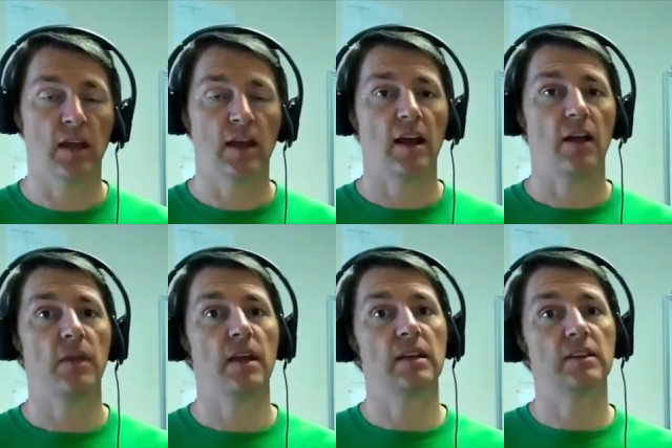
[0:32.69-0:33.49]
And
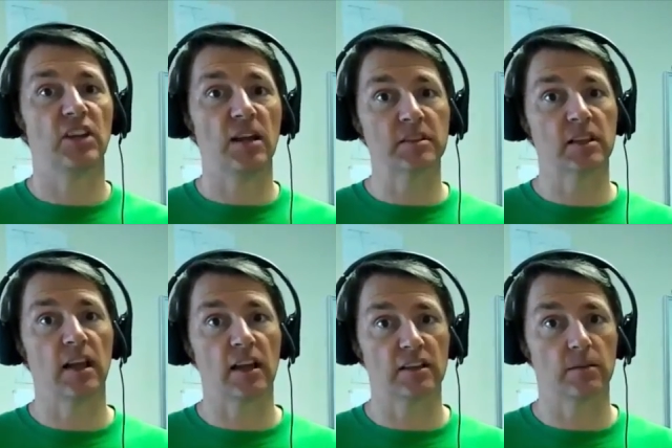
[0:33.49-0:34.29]
then James
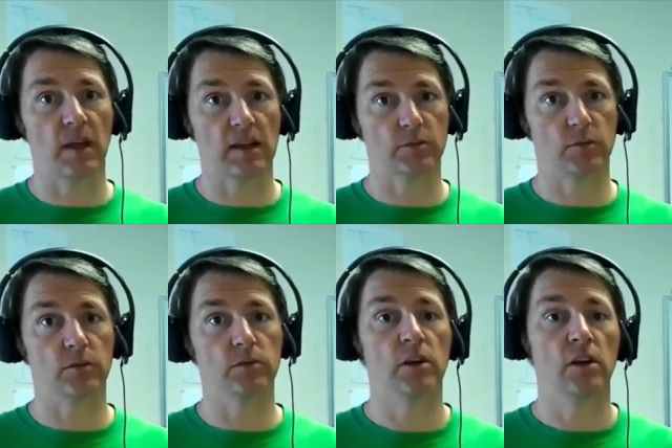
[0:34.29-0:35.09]
Clerk
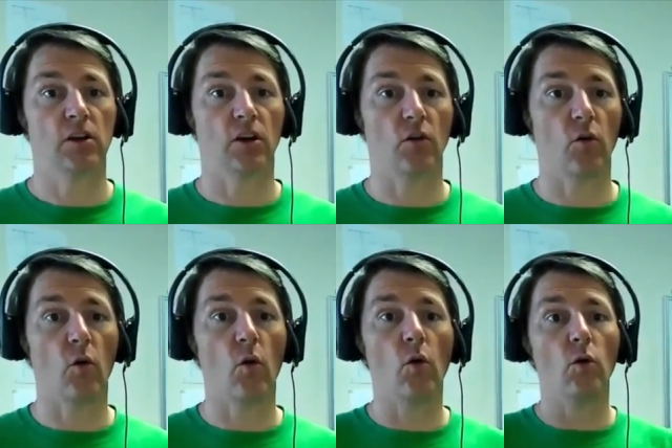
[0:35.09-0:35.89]
Maxwell got
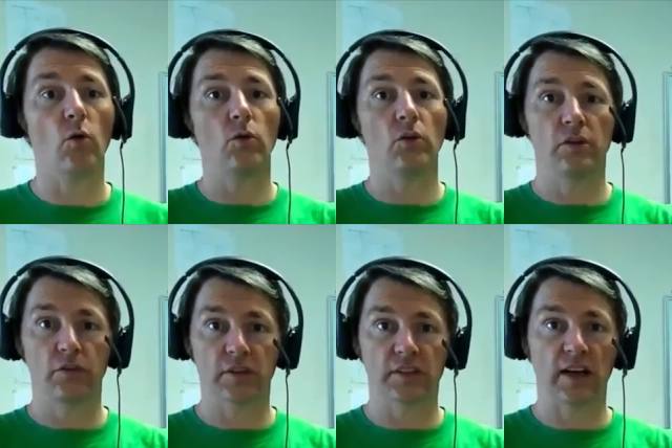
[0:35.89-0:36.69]
all
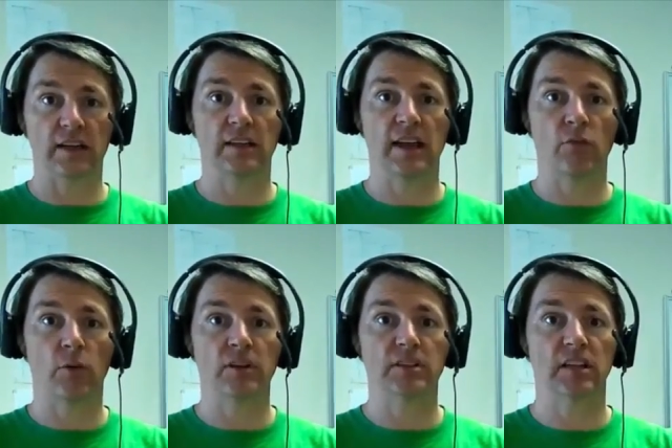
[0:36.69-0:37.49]
the data that everyone
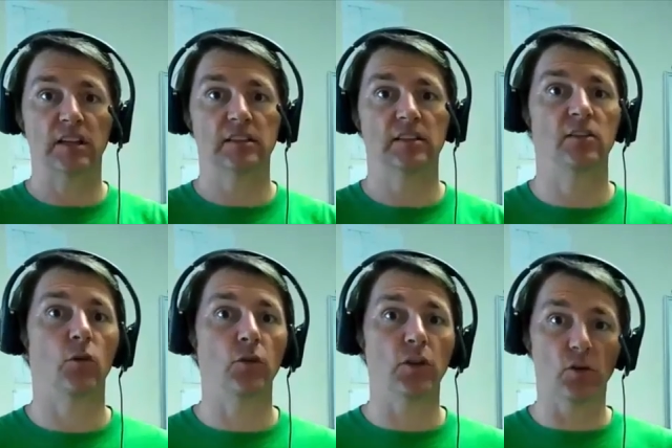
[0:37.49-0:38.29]
else had collected and
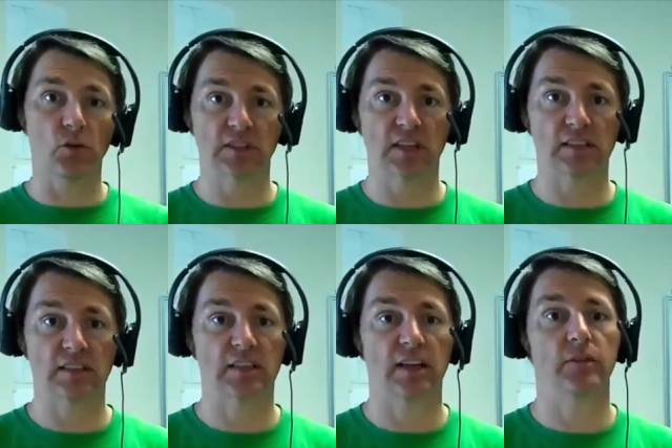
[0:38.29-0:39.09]
all the laws they'd
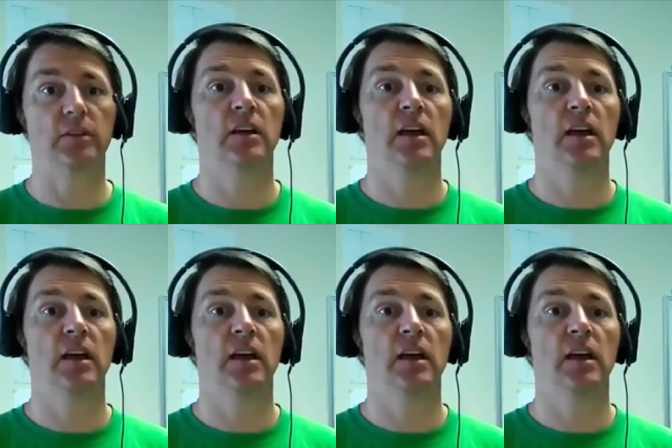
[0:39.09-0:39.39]
discovered